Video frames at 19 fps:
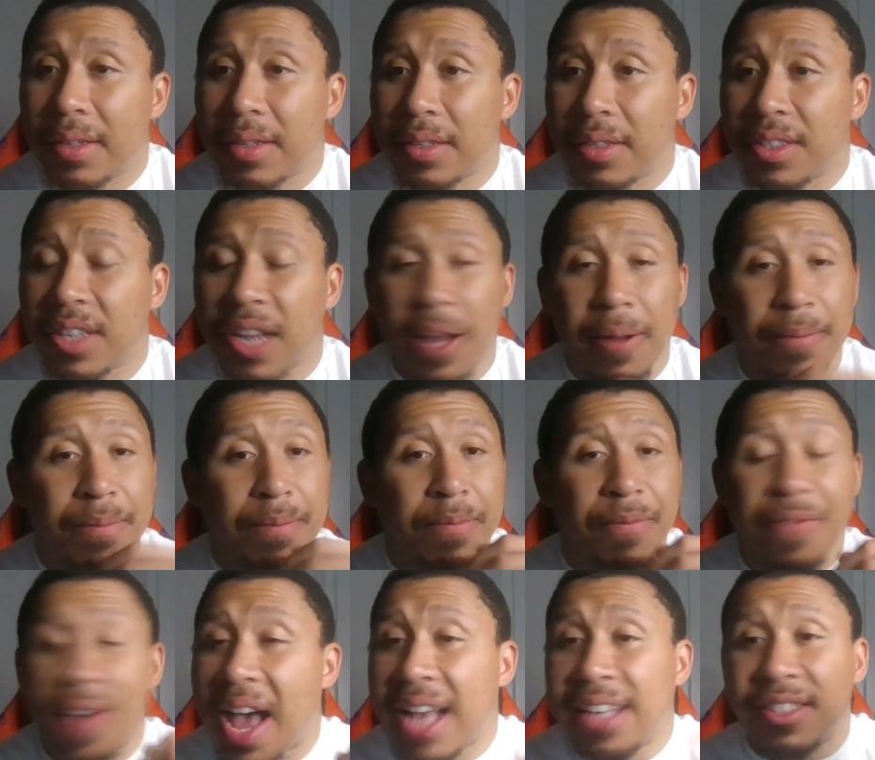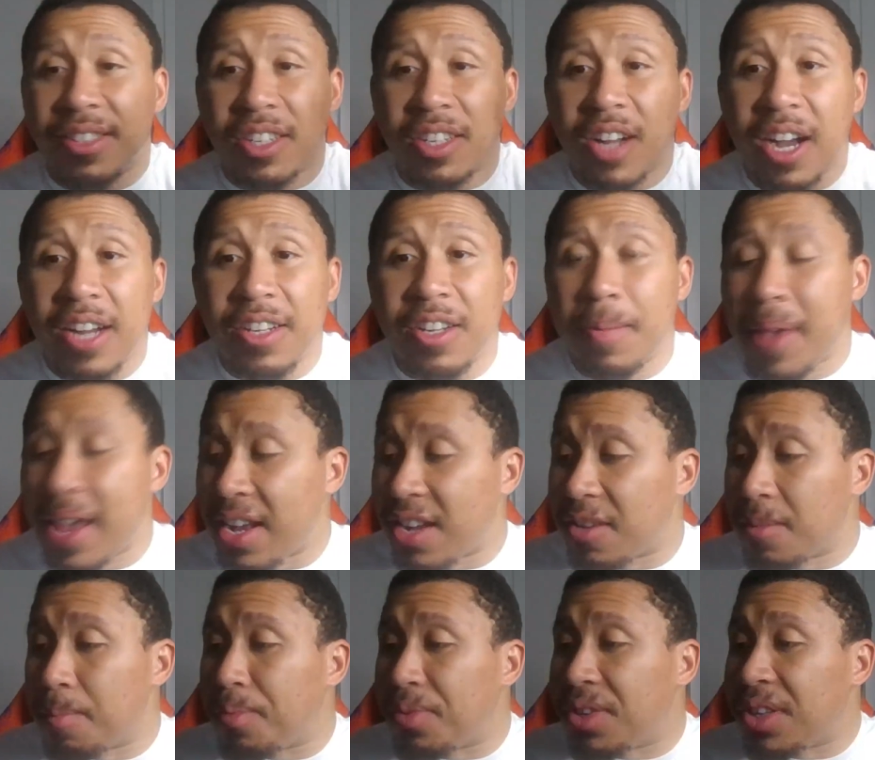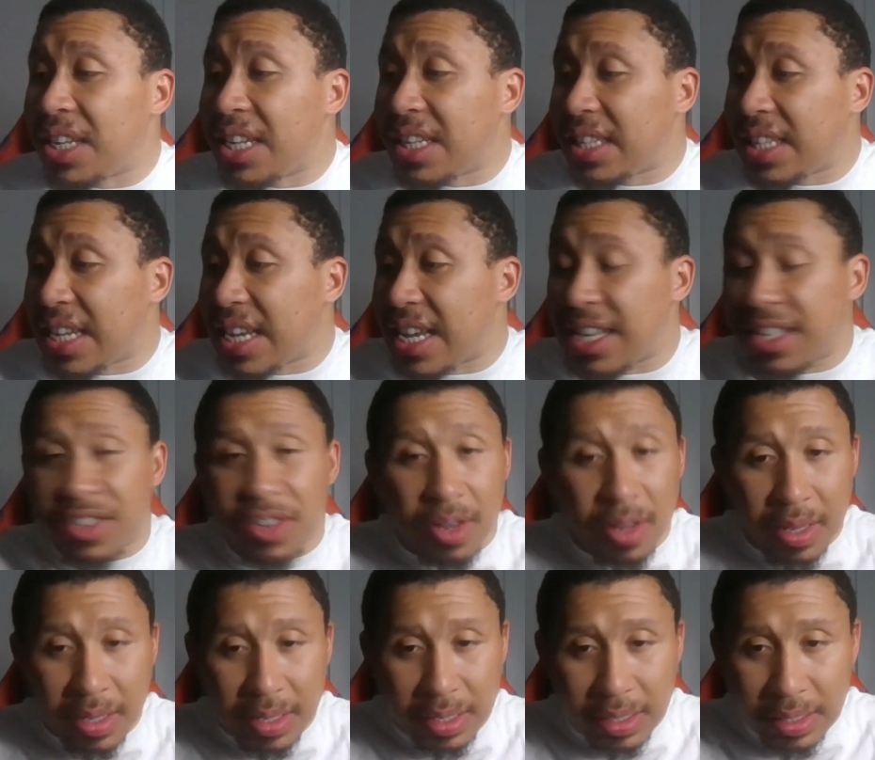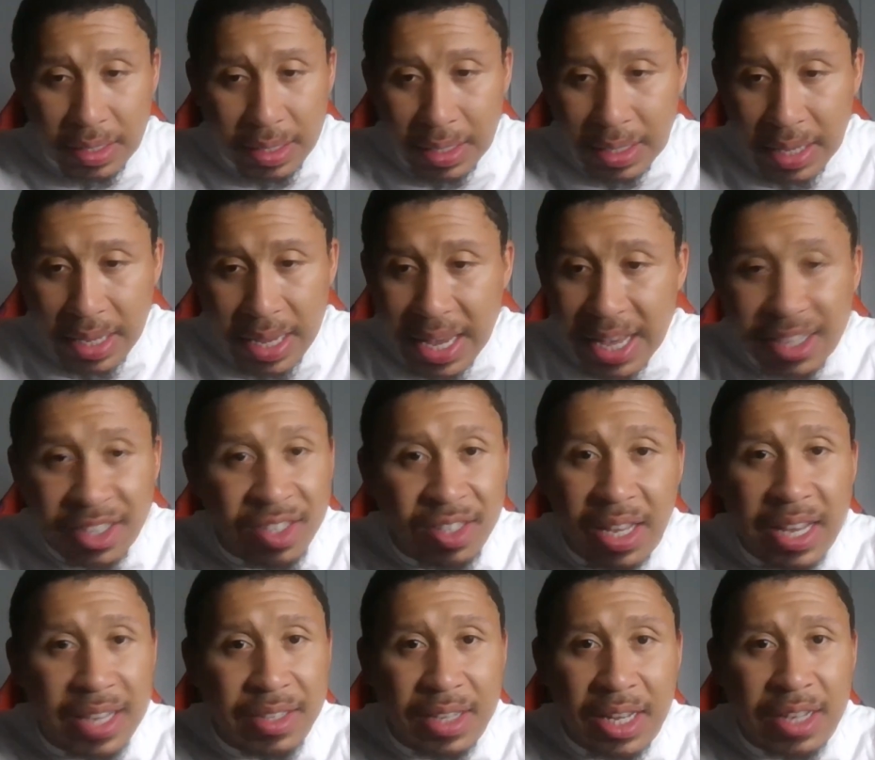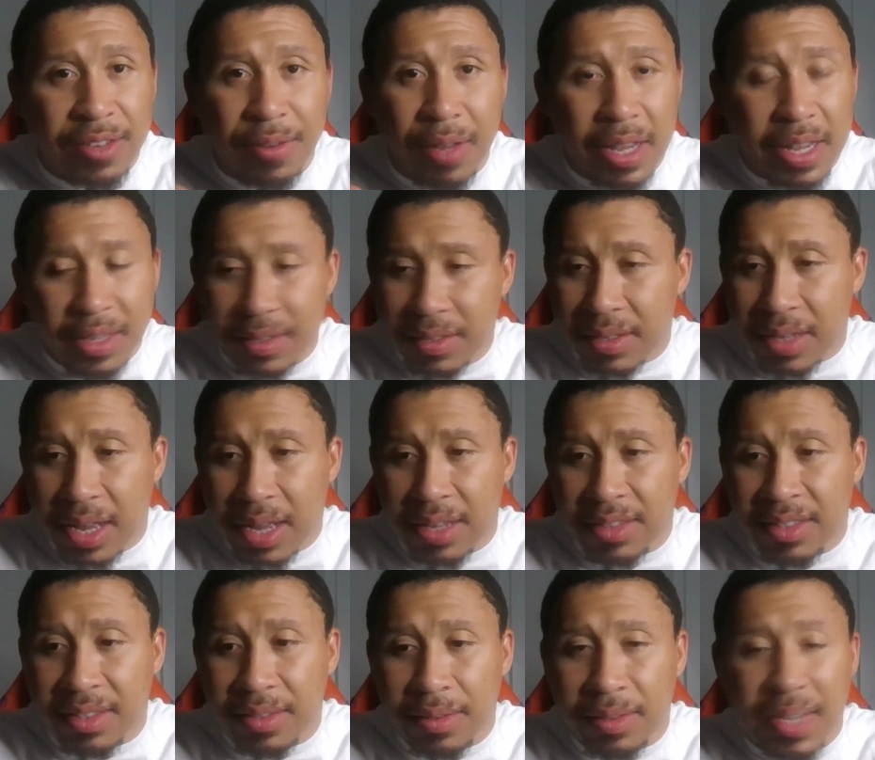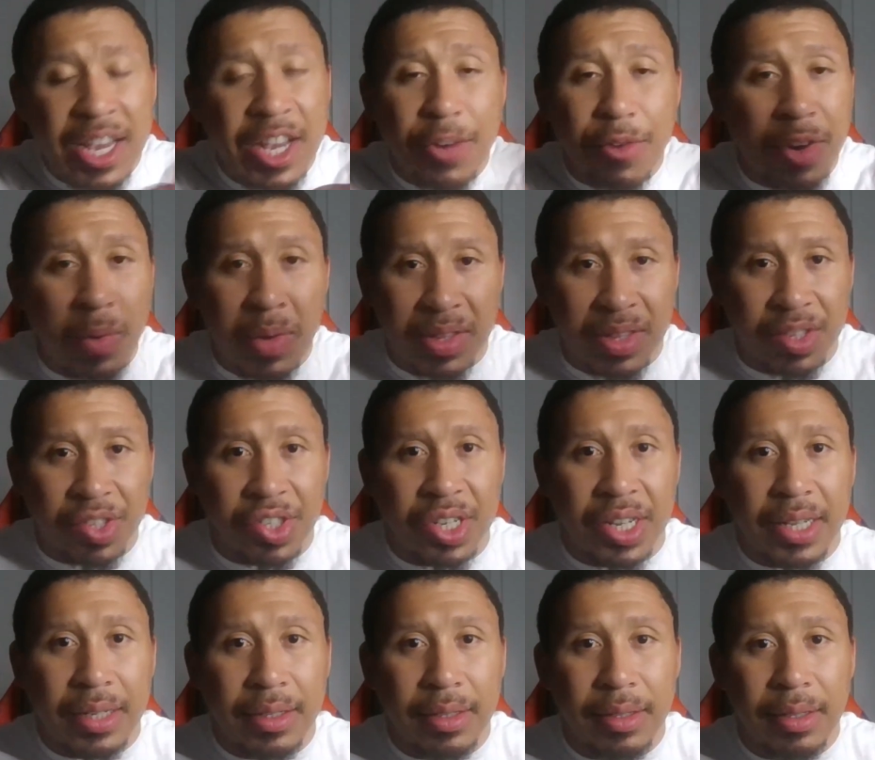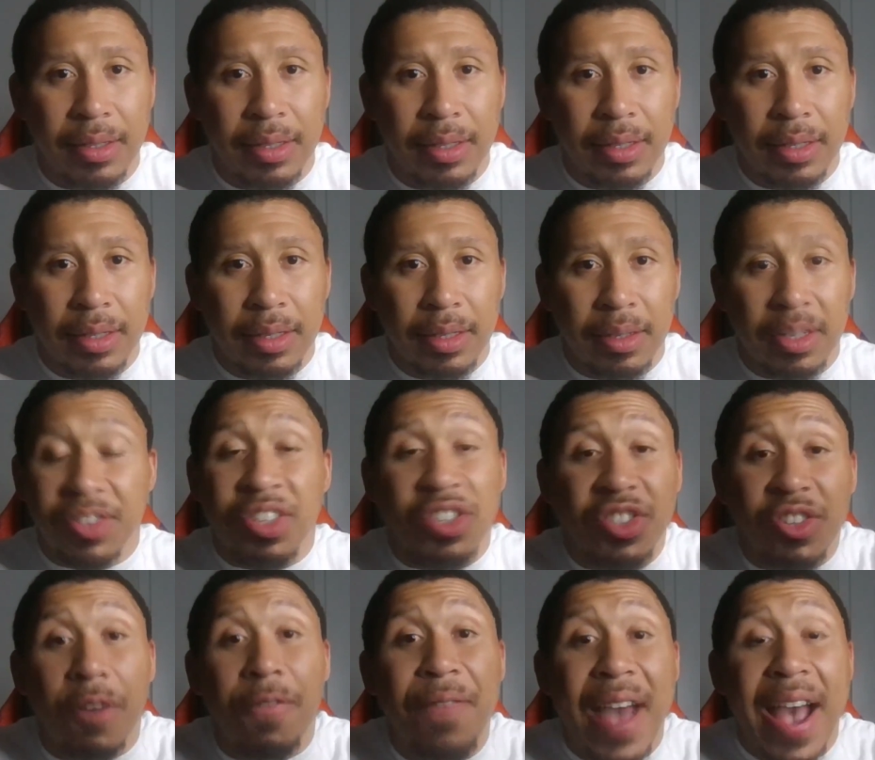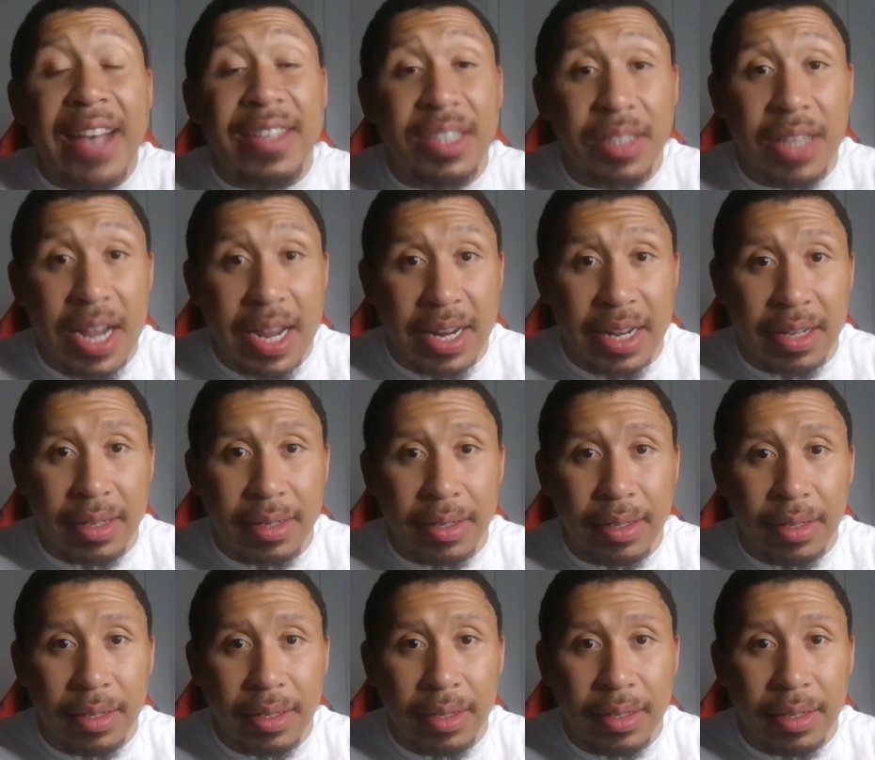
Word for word: Son finds the Gundam and completely is is is is is uh tinkering with the shit because he's so fascinated